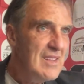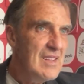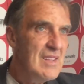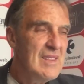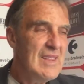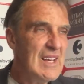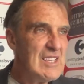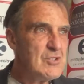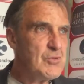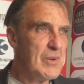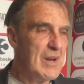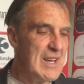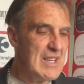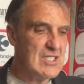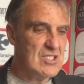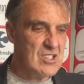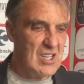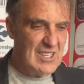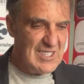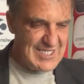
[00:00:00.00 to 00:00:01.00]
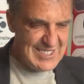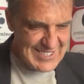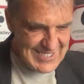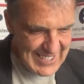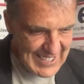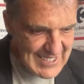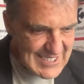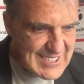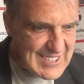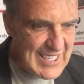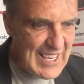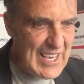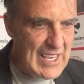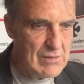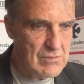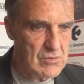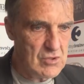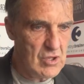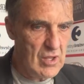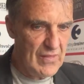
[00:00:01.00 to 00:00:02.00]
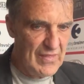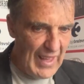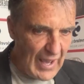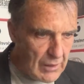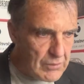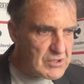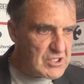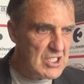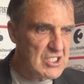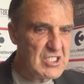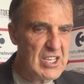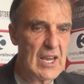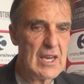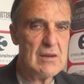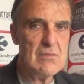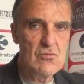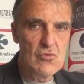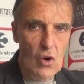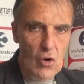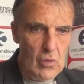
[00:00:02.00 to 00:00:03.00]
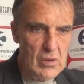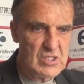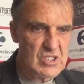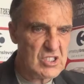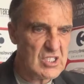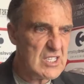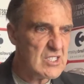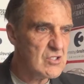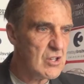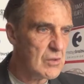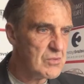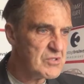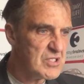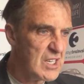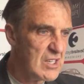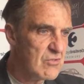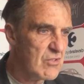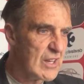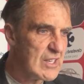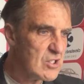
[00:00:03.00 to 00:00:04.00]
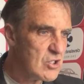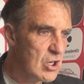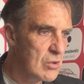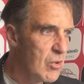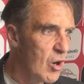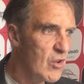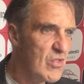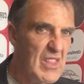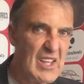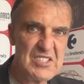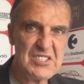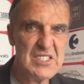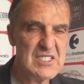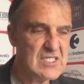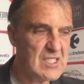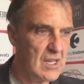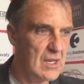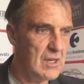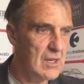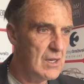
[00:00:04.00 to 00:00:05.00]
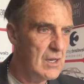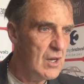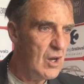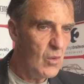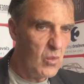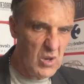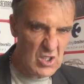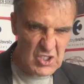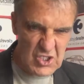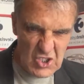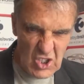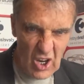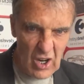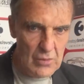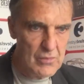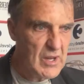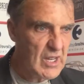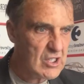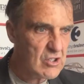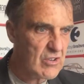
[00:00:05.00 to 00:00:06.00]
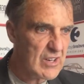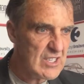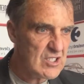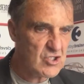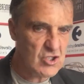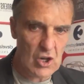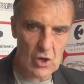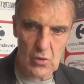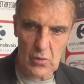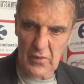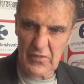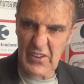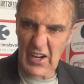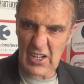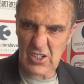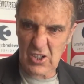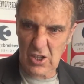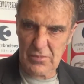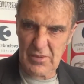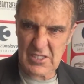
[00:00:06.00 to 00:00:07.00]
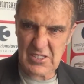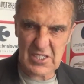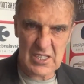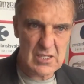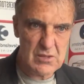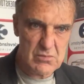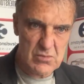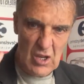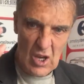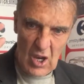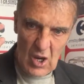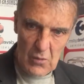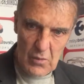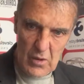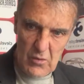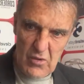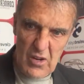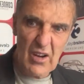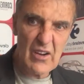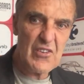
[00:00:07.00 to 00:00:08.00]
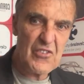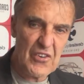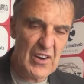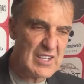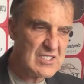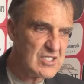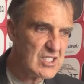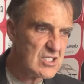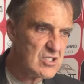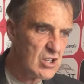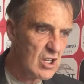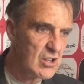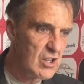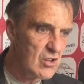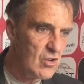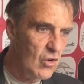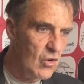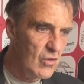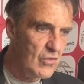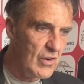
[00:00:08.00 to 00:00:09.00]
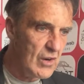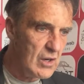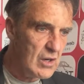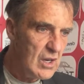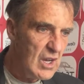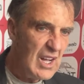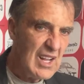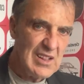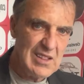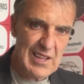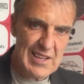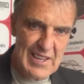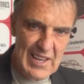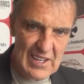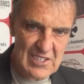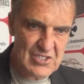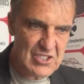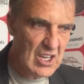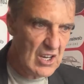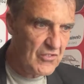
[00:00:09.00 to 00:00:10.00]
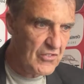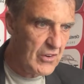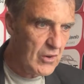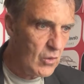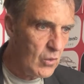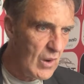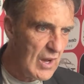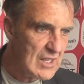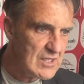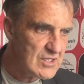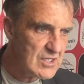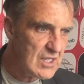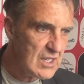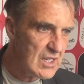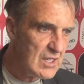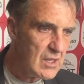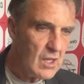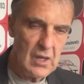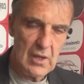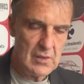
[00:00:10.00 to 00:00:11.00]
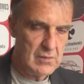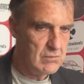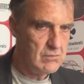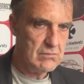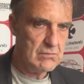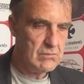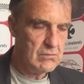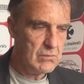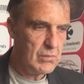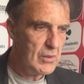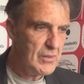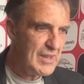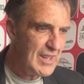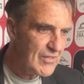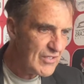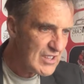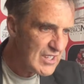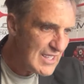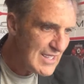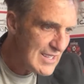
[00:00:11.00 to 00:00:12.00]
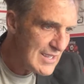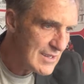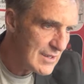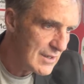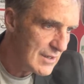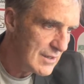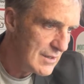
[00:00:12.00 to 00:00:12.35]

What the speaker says: That's what it is. 6 games. That was the time. Roll our sleeves up, say, right, come on, this is it. We're still in with a great shout. We've got a couple of teams we really fancy turning over, like a Sheffield Wednesday, but we never did it.